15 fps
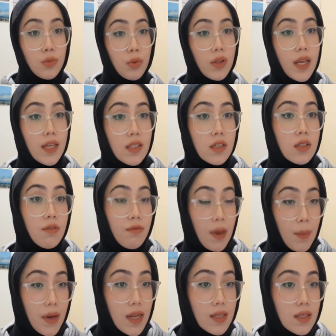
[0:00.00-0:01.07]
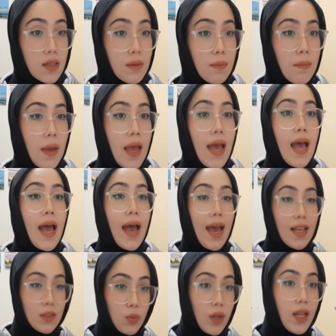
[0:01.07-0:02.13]
related to feminism
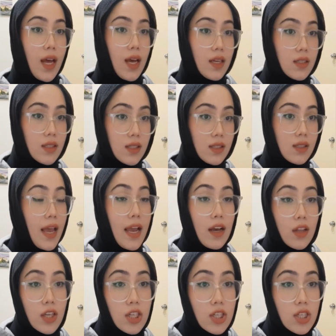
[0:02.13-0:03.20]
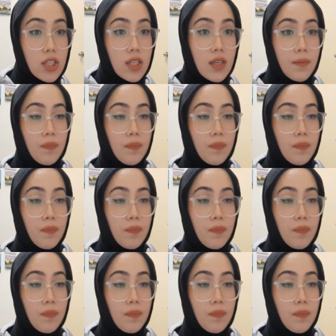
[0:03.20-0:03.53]
as well as English.